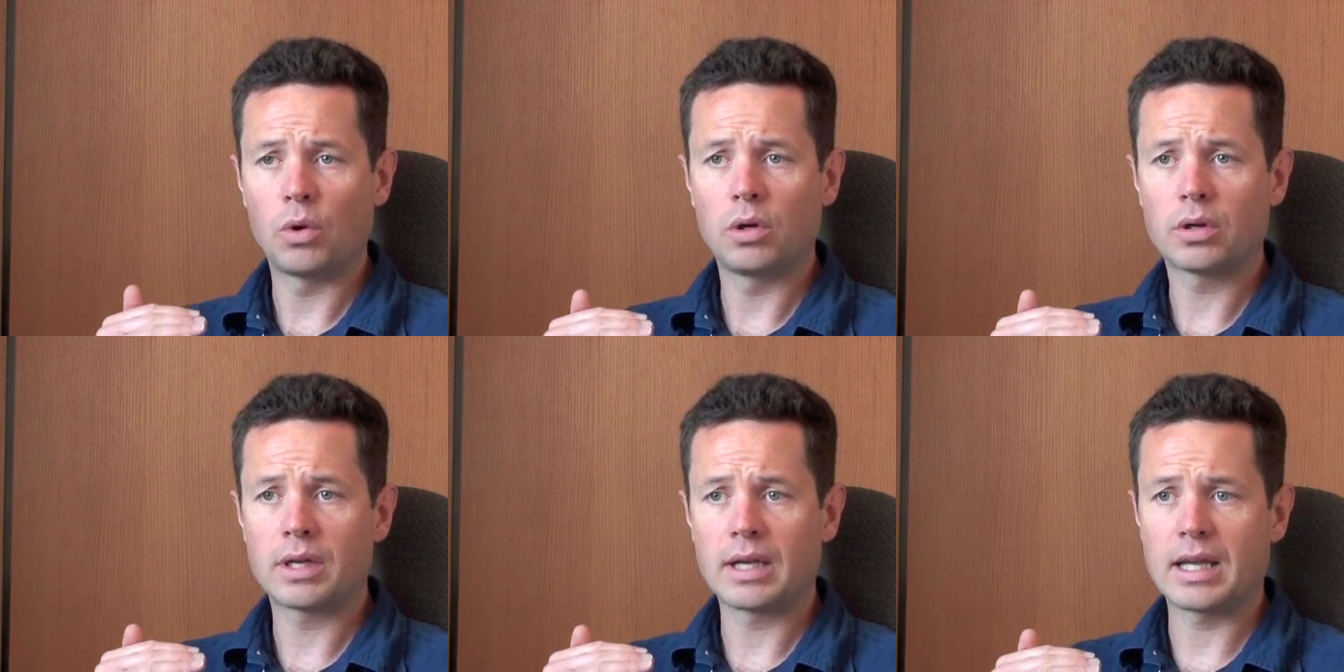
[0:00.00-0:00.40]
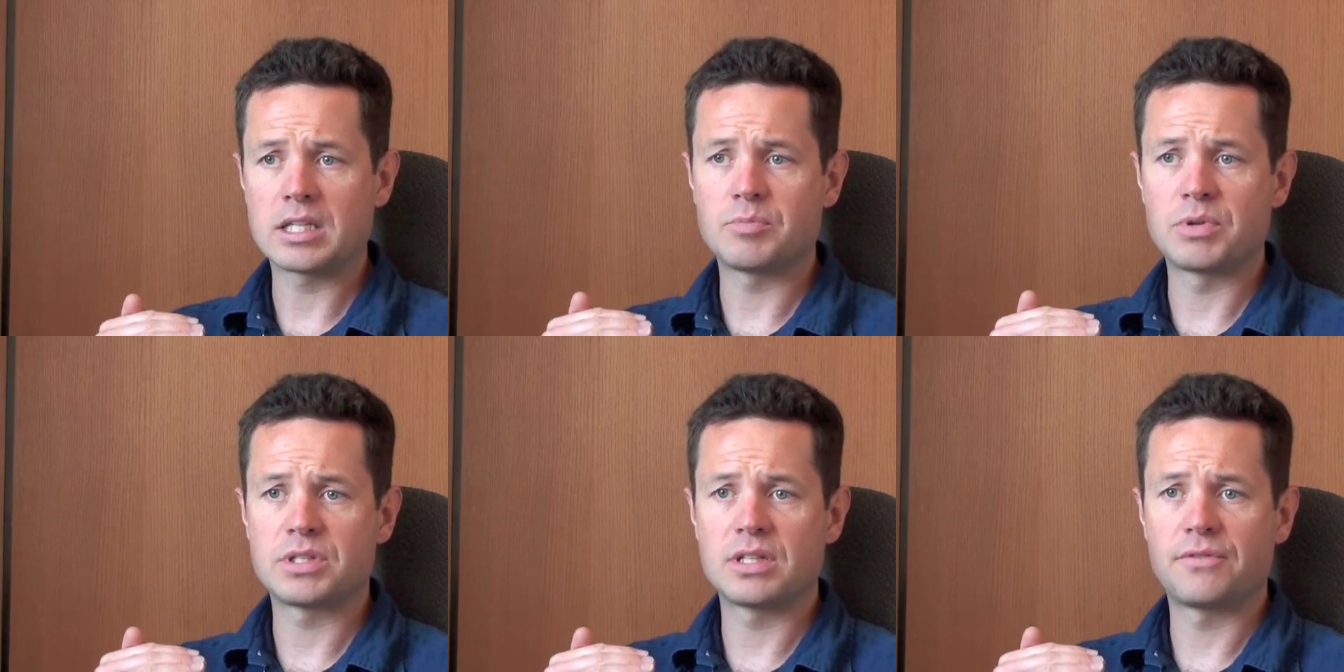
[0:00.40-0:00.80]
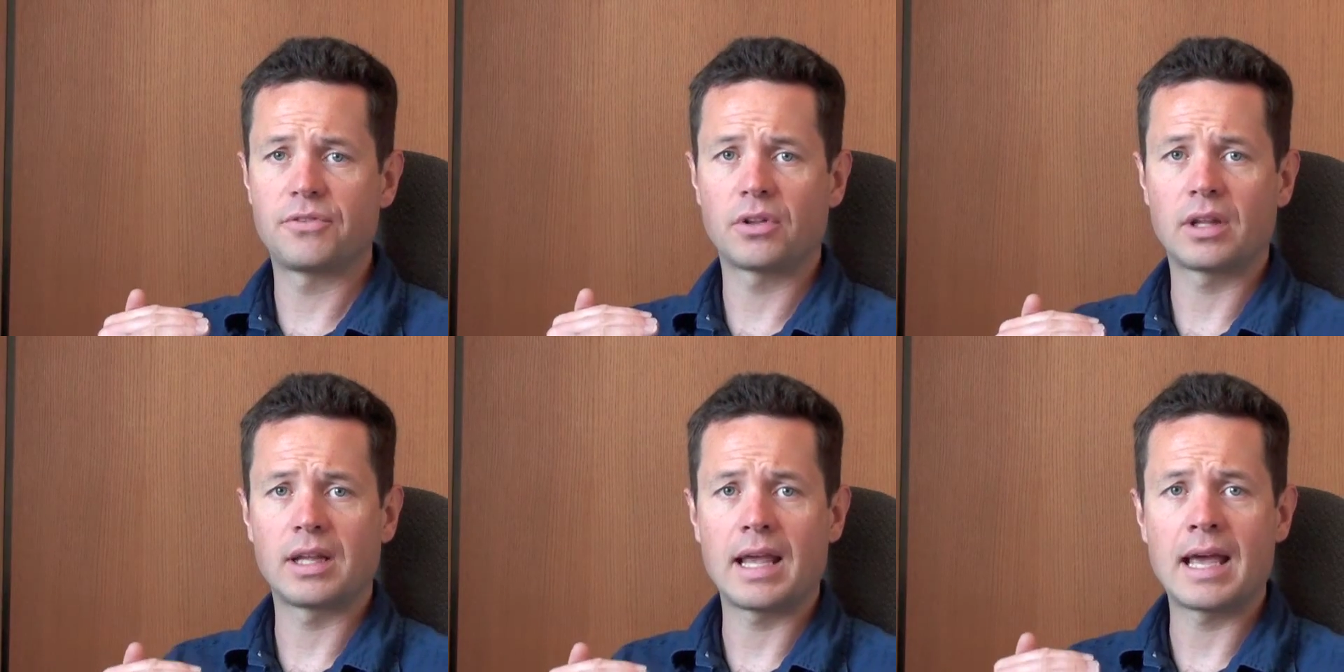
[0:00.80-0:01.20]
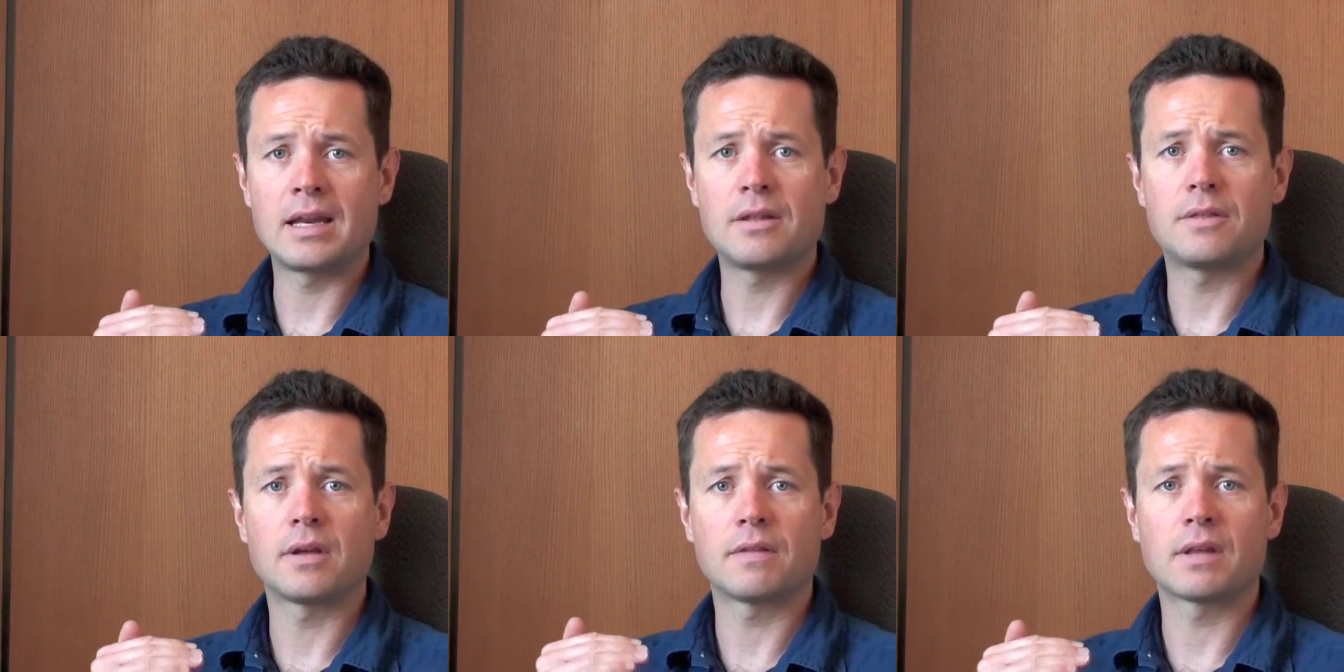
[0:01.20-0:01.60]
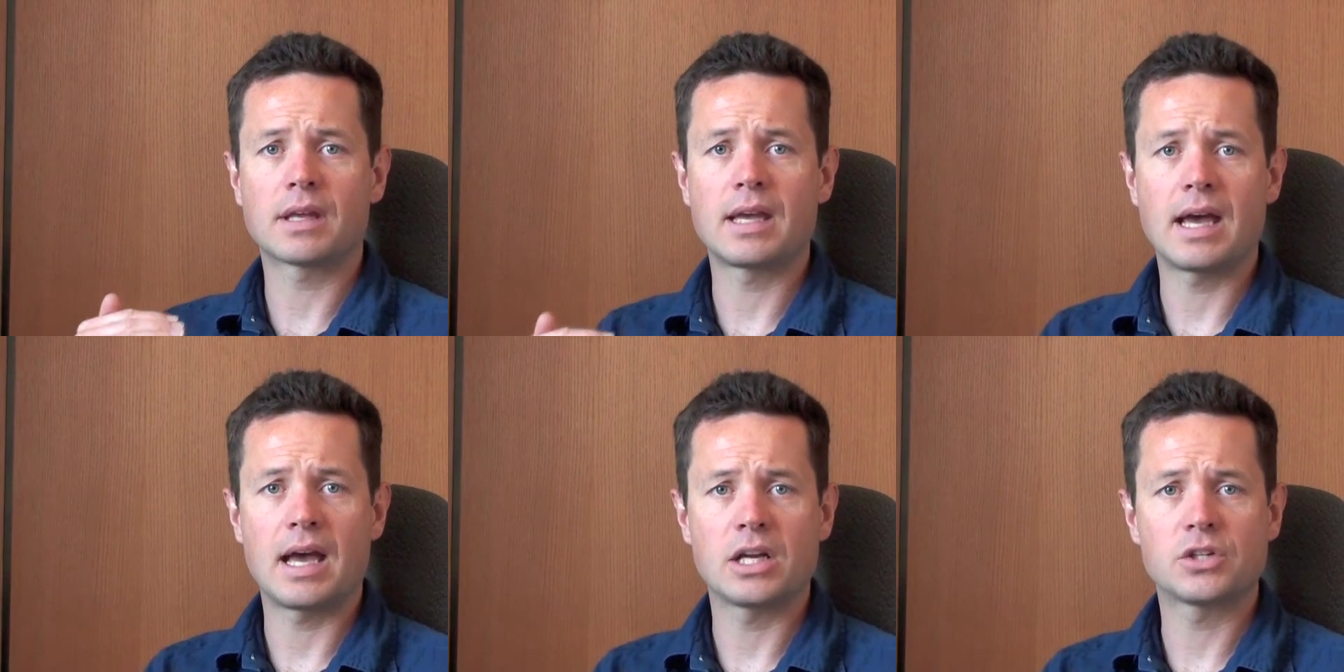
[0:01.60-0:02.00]
we're looking at specifically anything
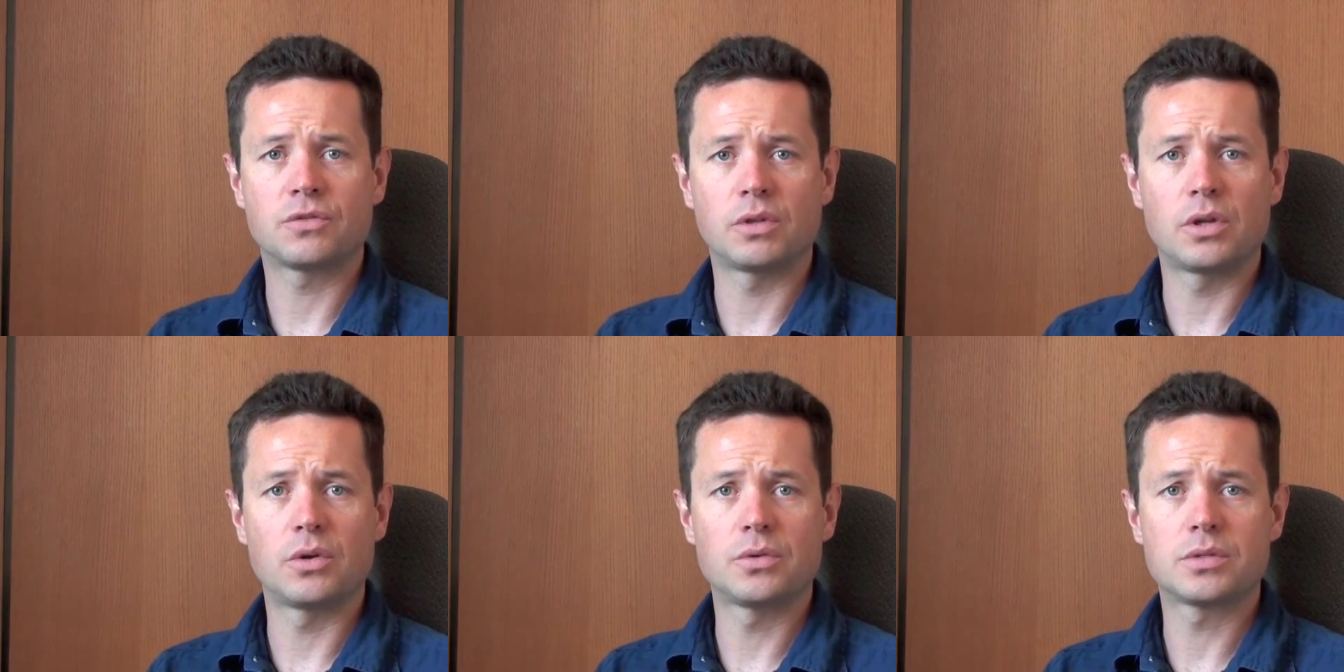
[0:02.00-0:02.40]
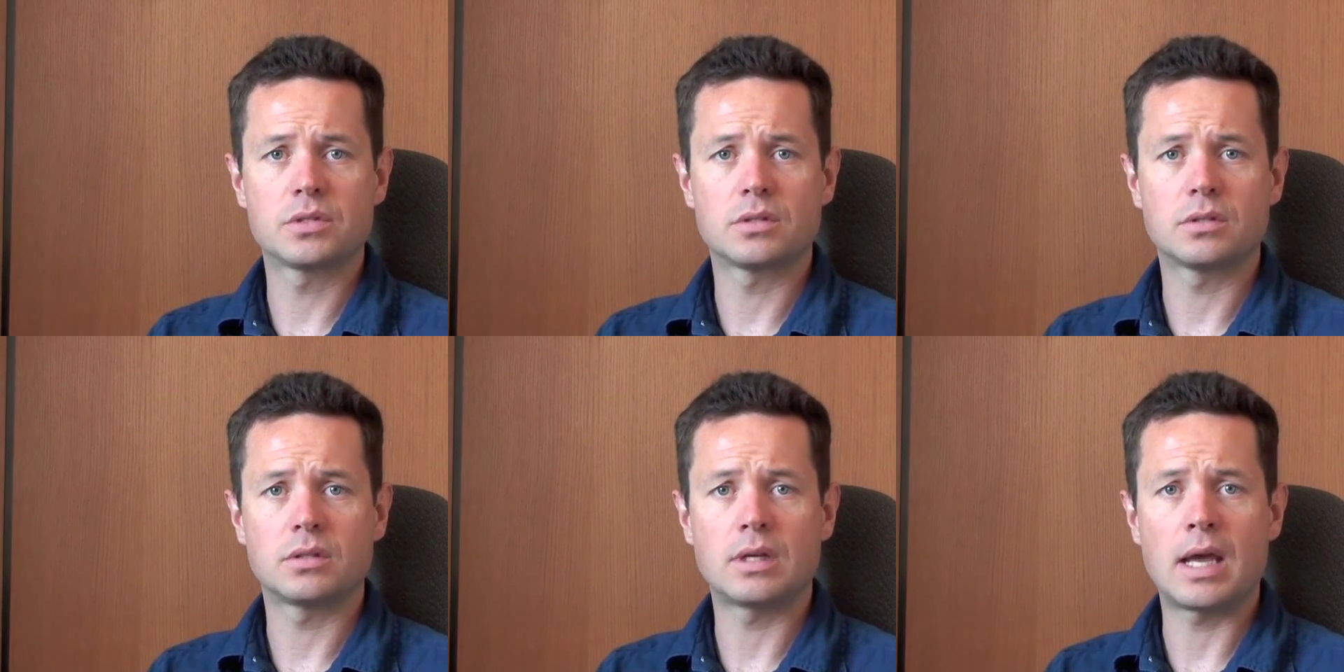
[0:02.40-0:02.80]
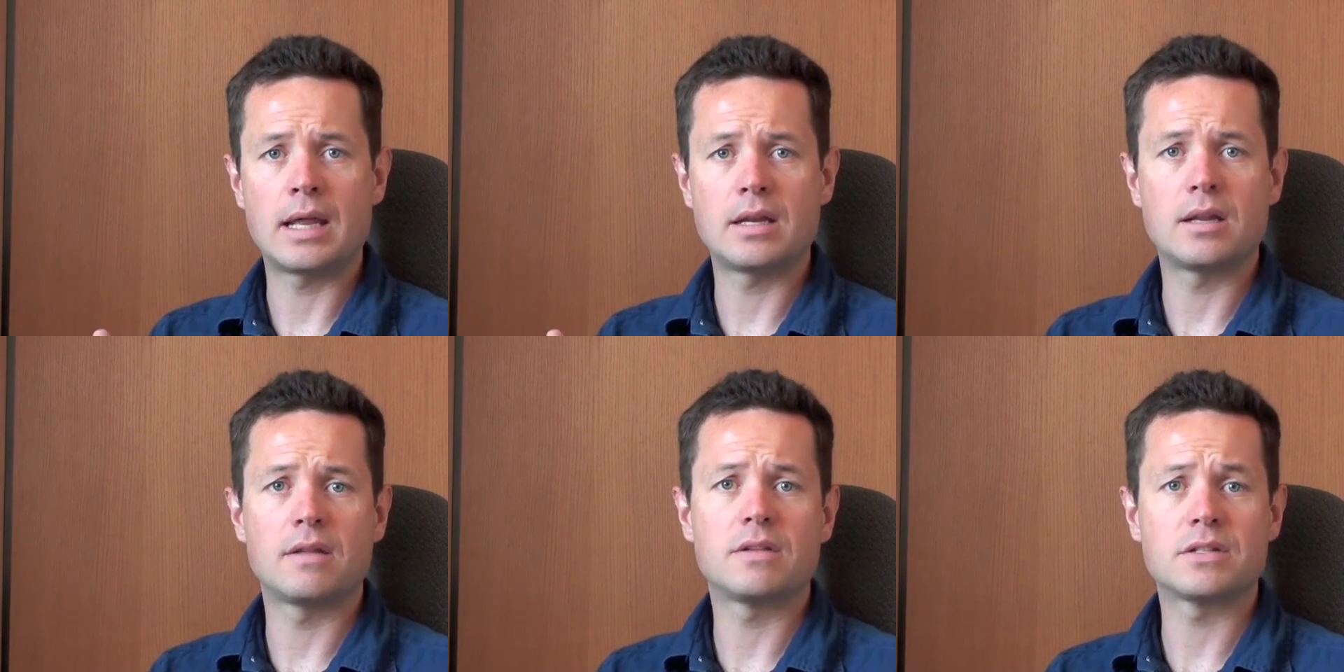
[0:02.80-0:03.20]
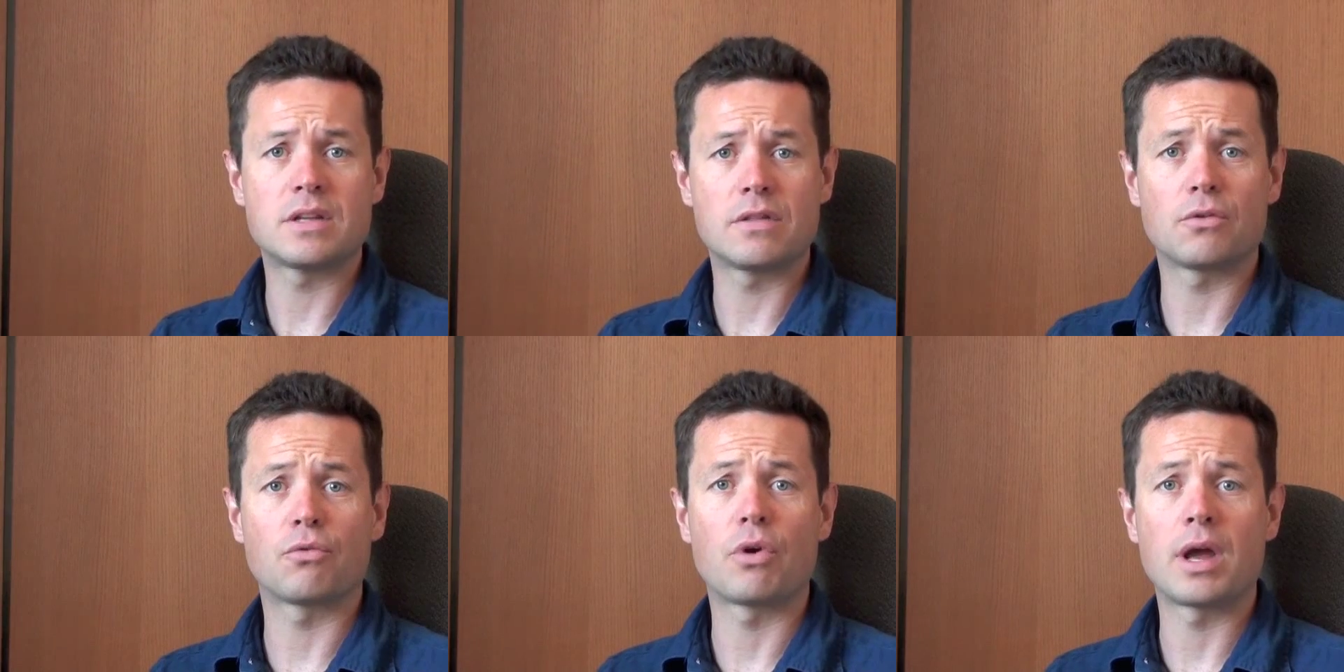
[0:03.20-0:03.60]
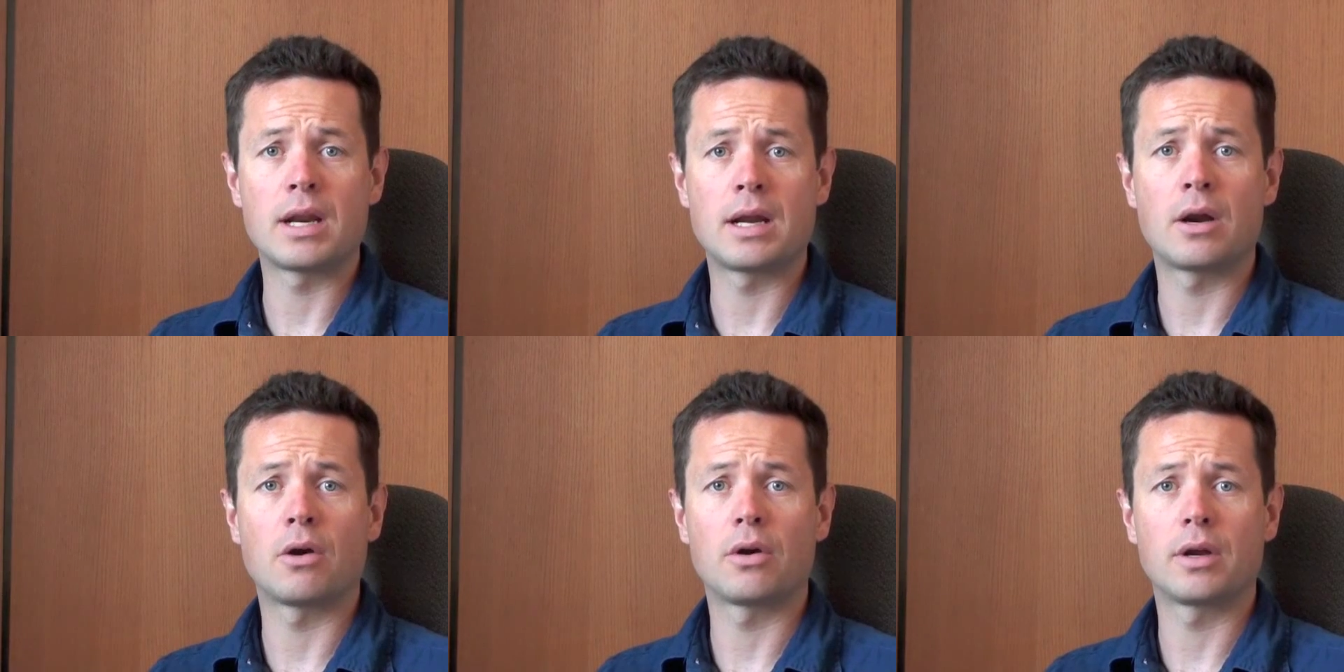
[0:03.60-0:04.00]
that cash flows and is in the
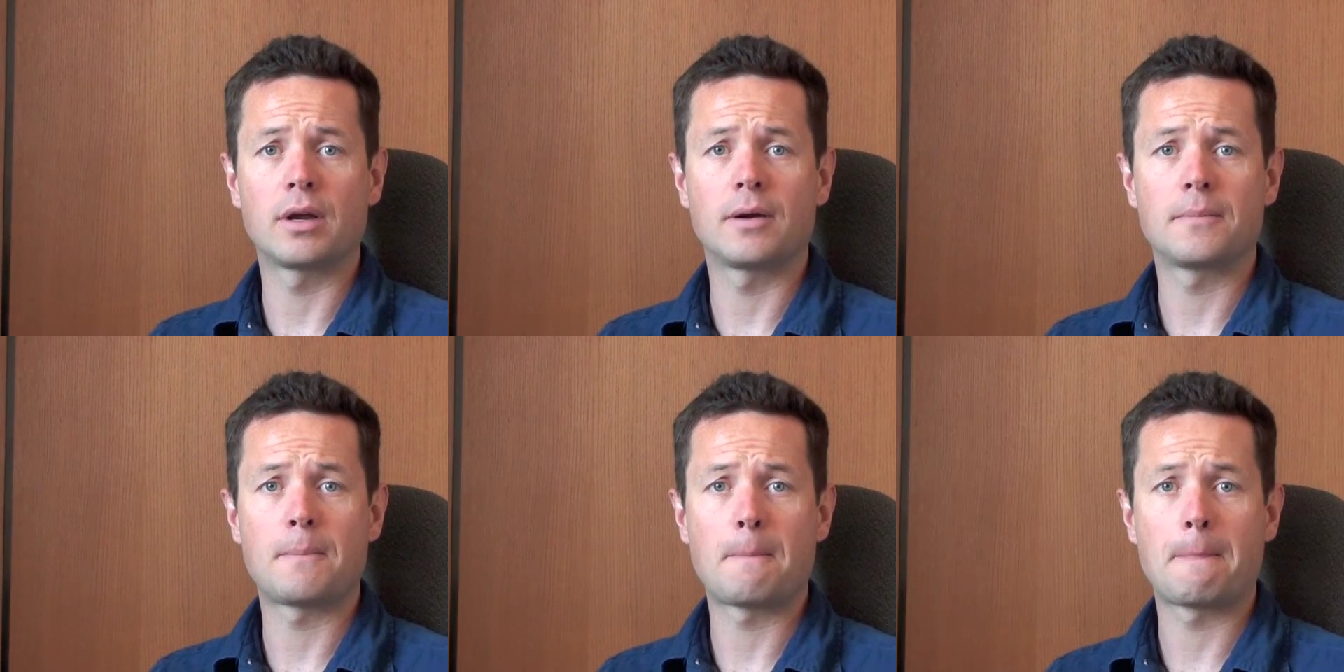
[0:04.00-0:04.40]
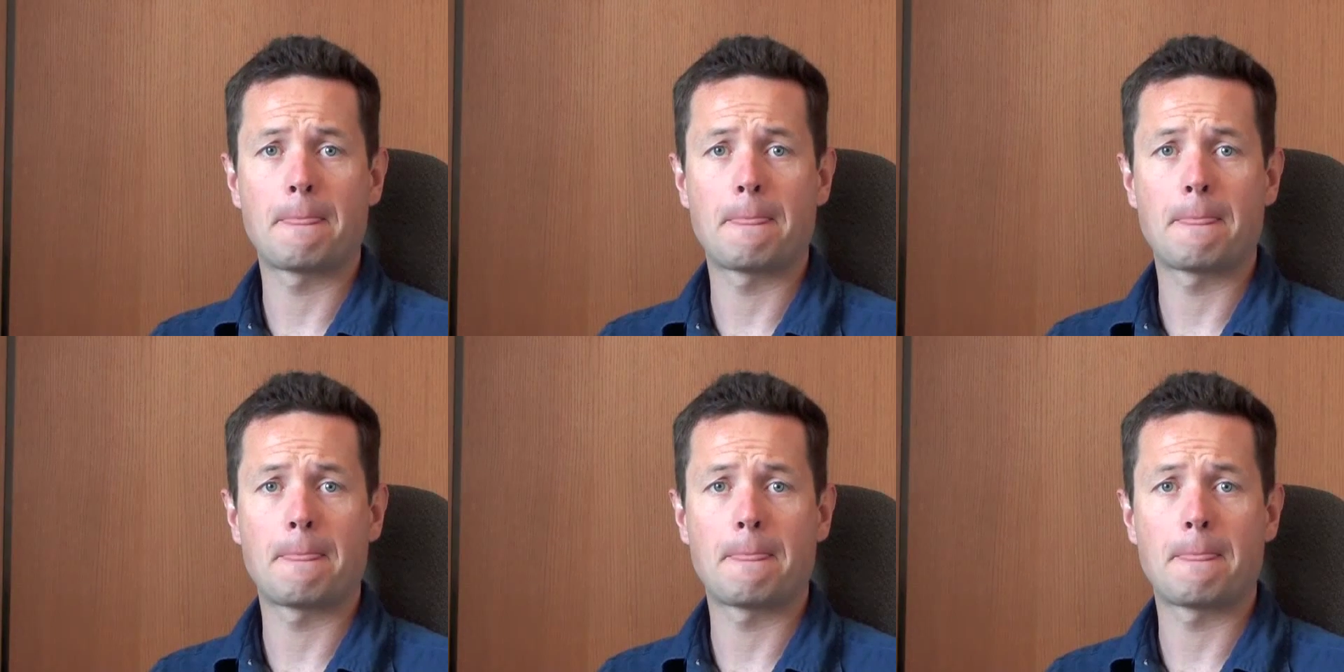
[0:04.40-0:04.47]
right area.